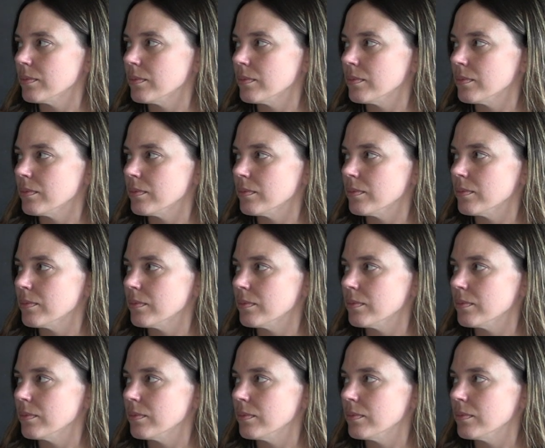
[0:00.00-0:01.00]

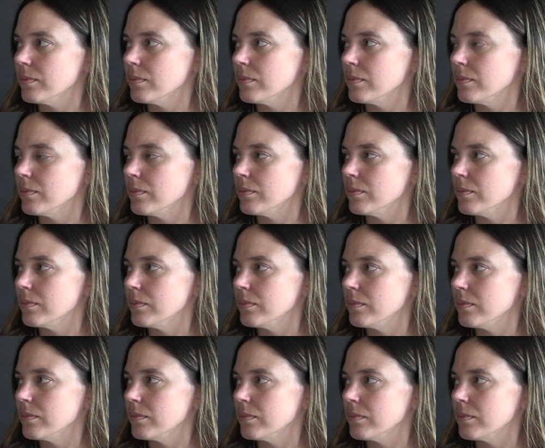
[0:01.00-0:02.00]

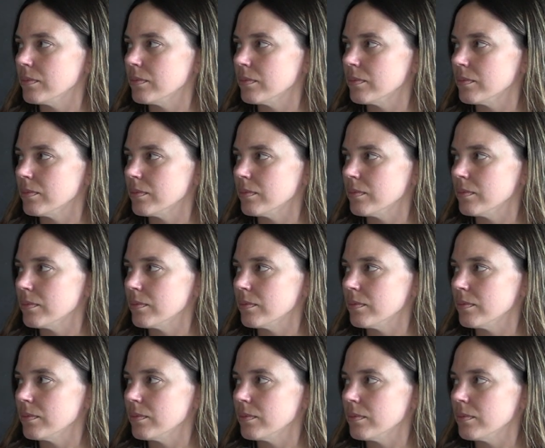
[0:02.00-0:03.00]

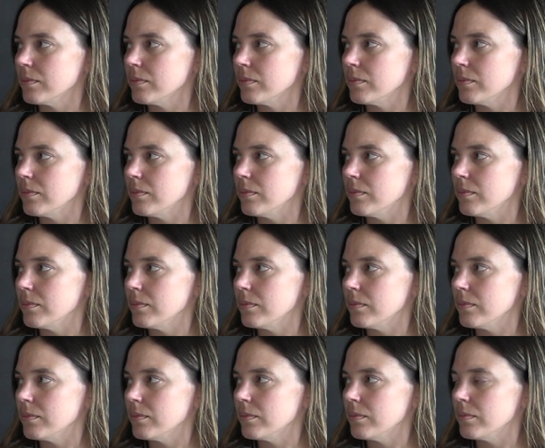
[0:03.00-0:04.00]

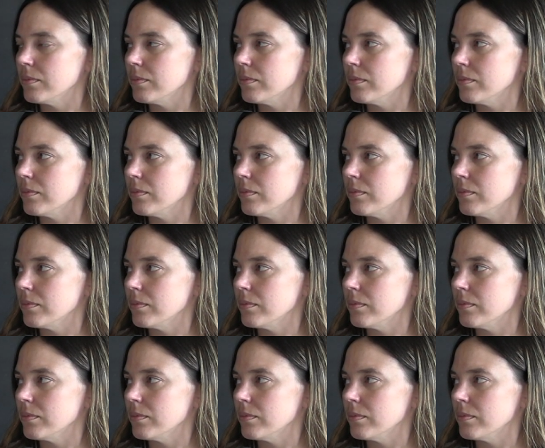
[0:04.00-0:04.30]
[no speech]